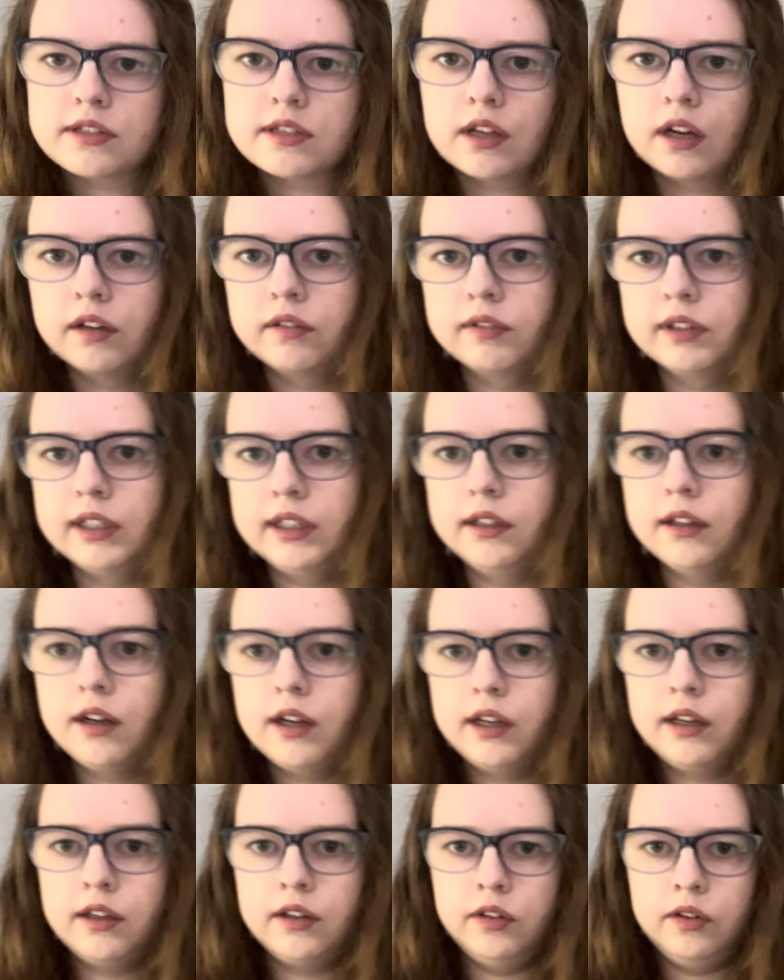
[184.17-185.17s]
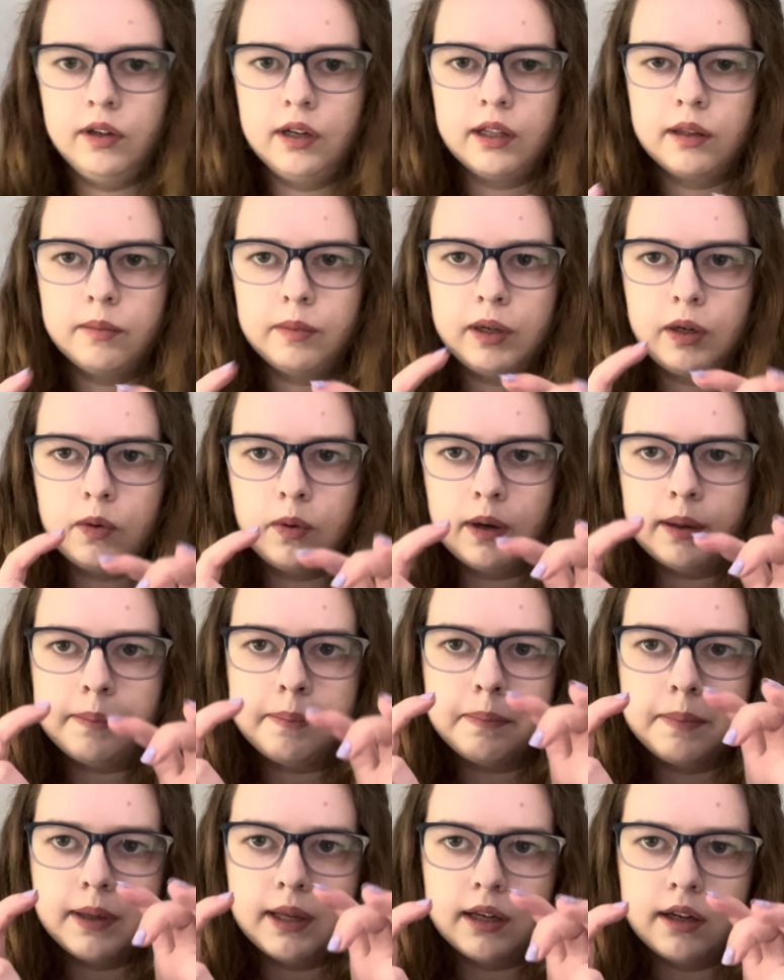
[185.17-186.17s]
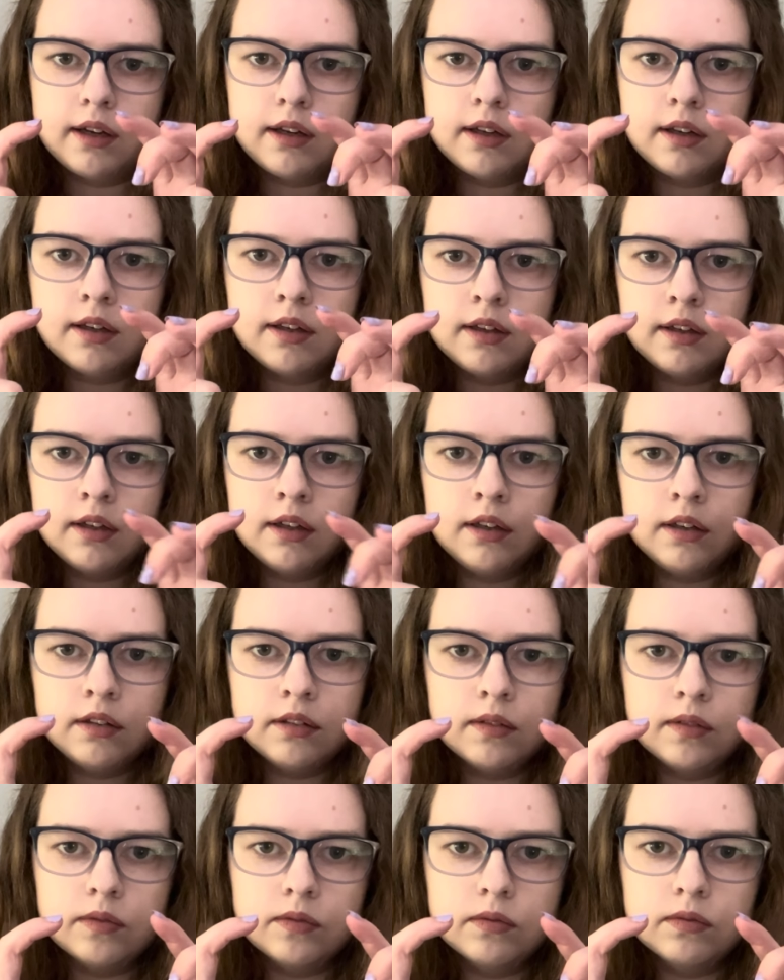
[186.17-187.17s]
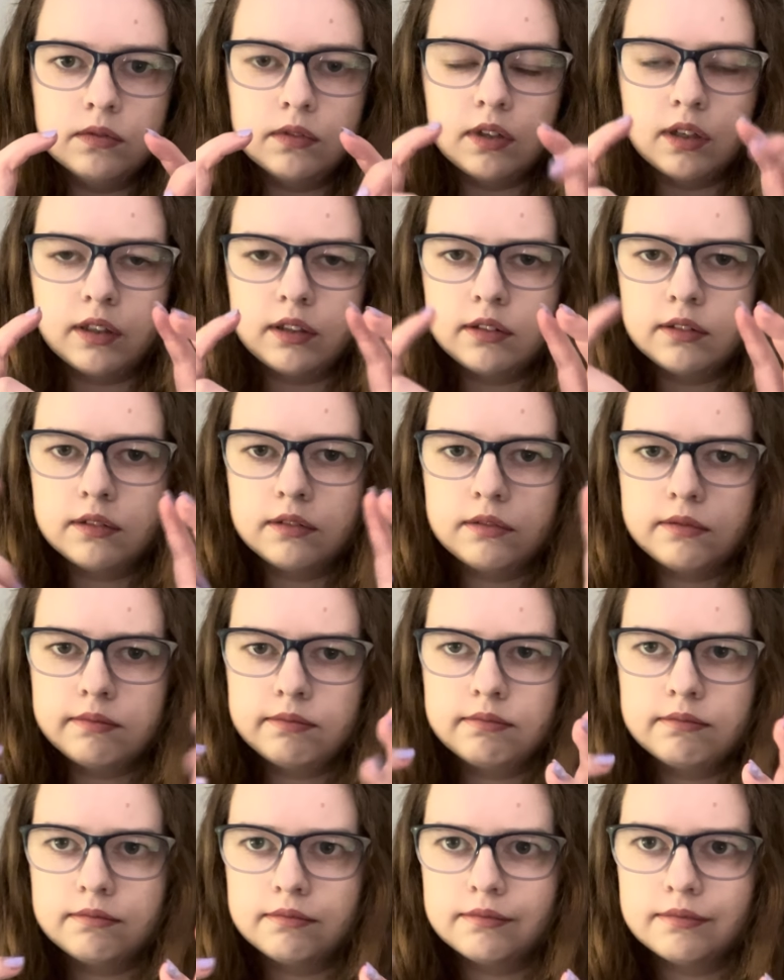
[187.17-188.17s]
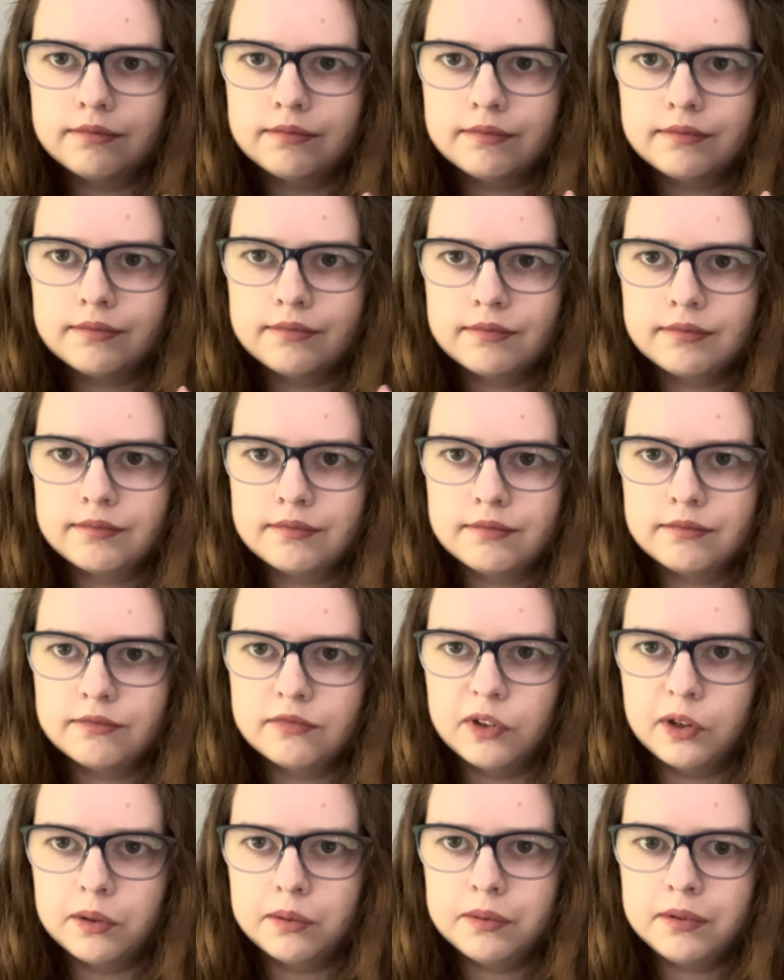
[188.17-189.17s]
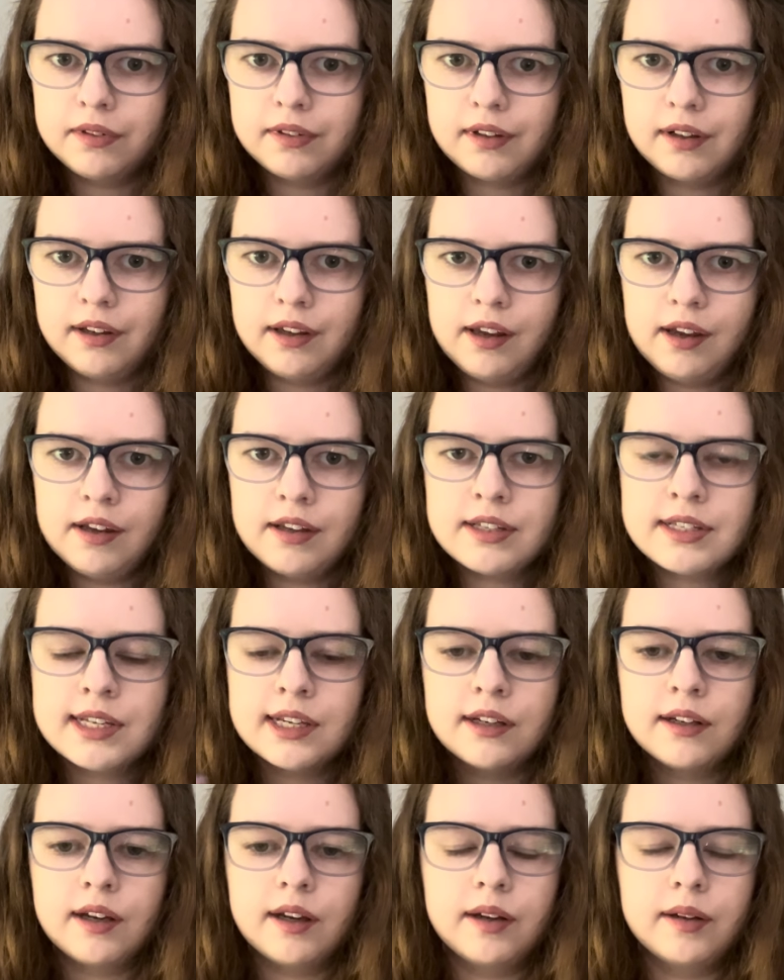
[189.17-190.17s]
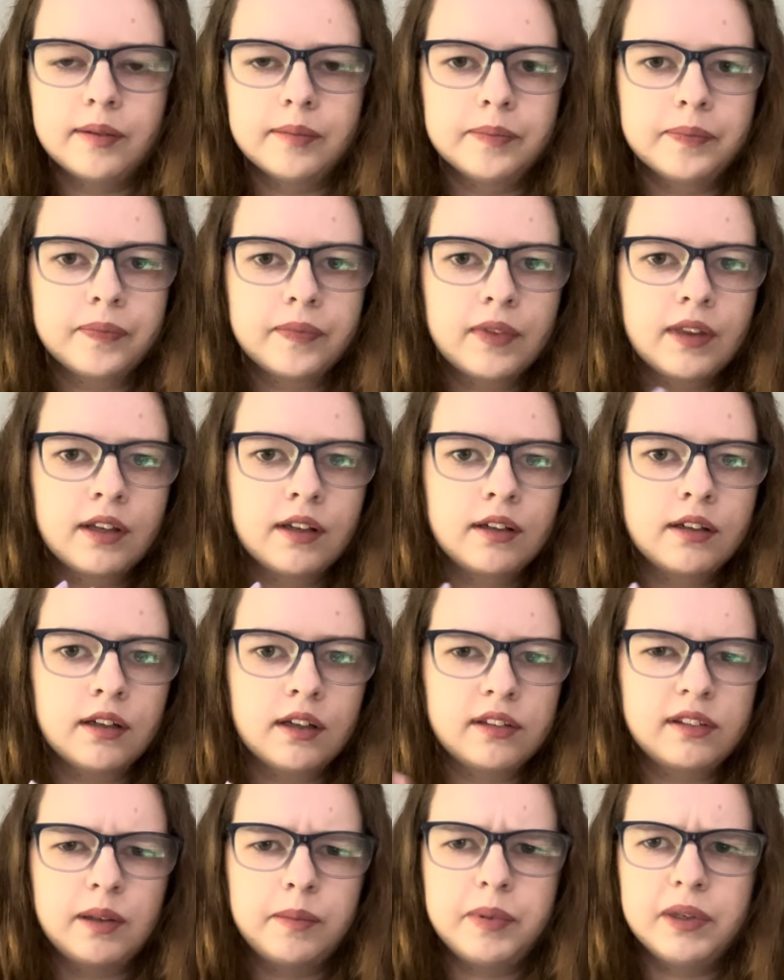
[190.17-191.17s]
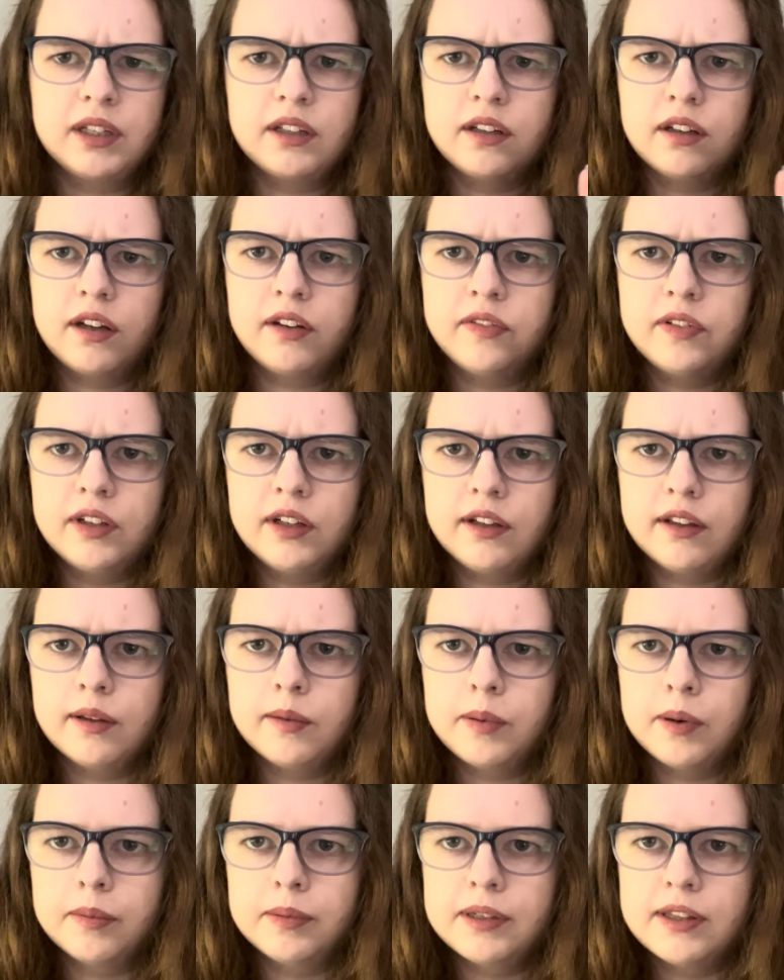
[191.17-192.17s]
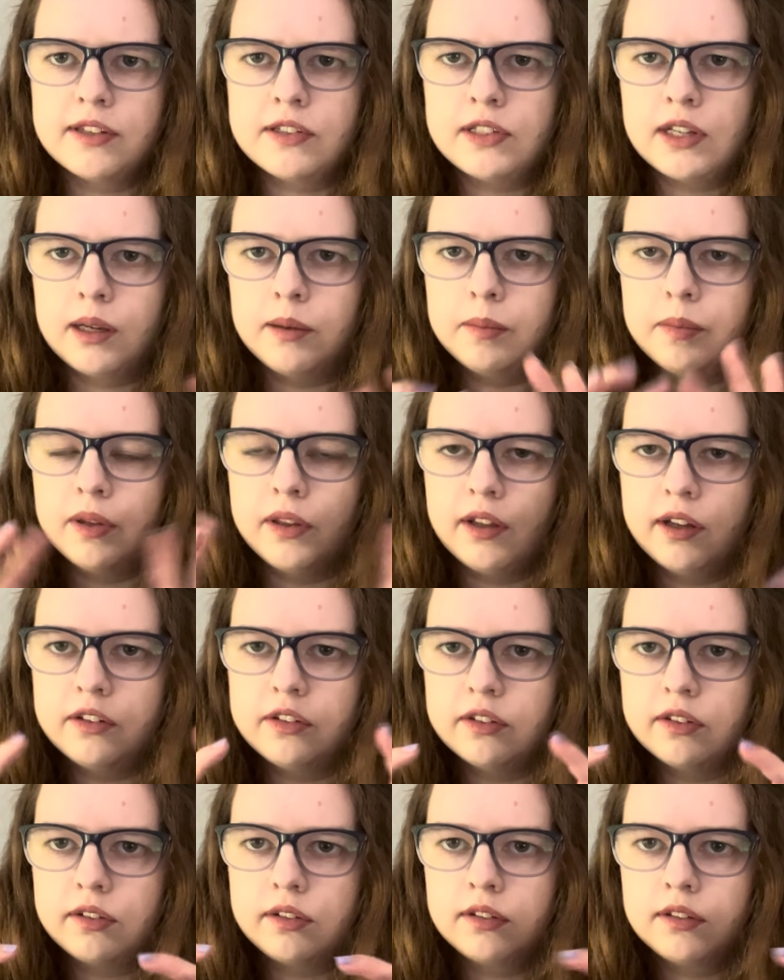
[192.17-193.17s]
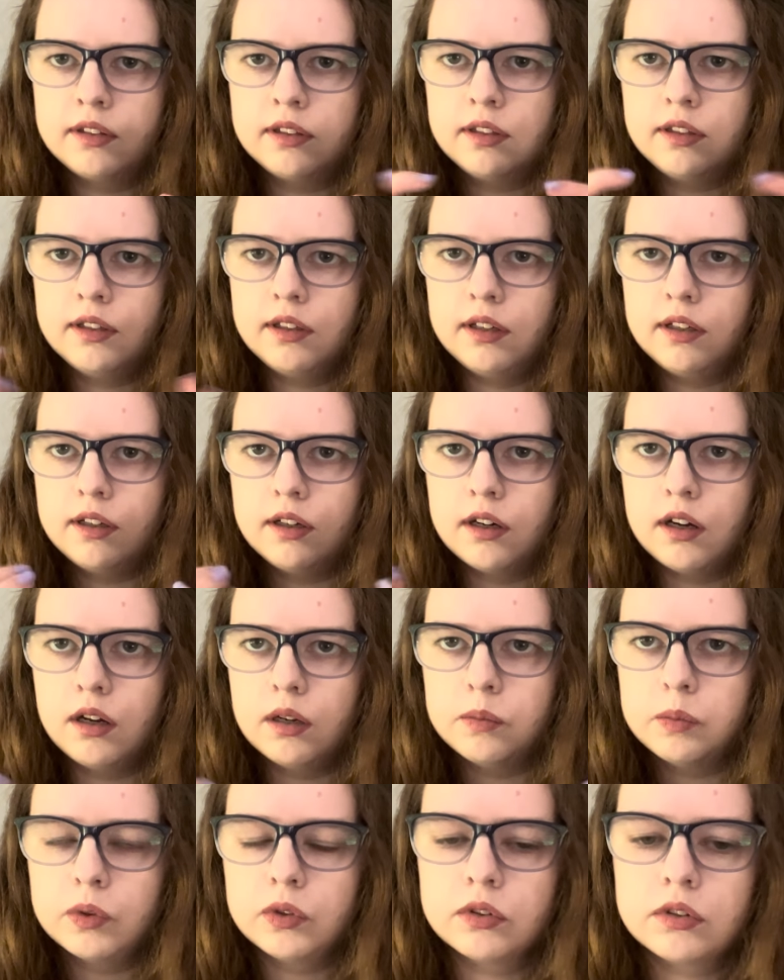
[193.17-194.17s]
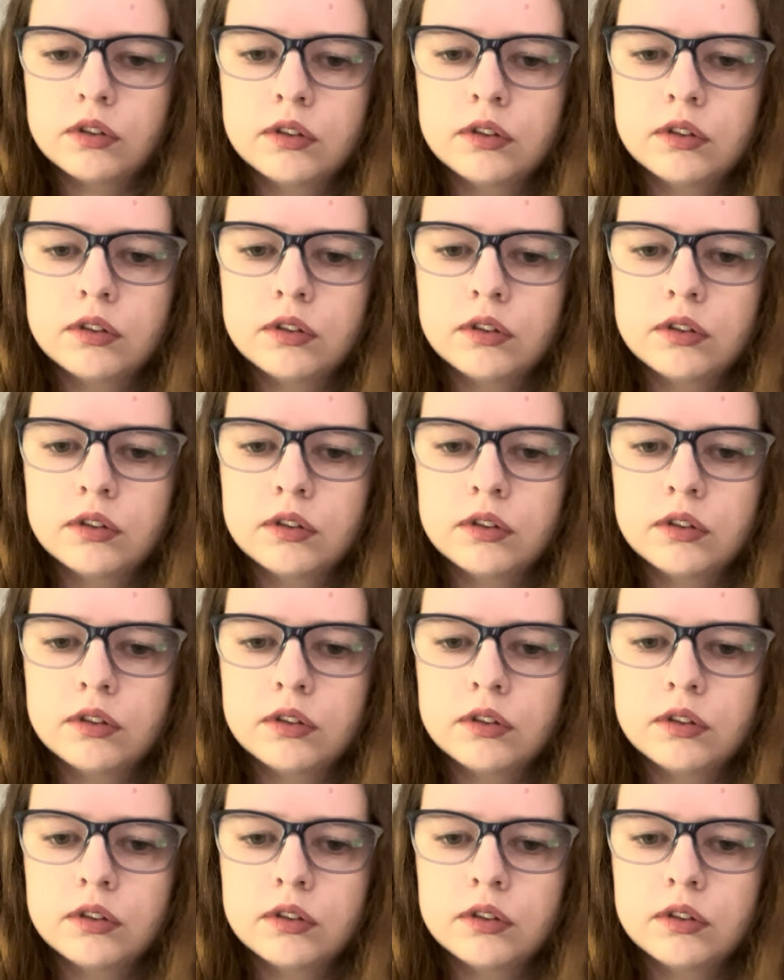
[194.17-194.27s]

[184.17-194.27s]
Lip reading: that I really like, and you get them in quite big, like, rolls, I guess. I say big, I feel like they're probably the same, but they're just in cardboard.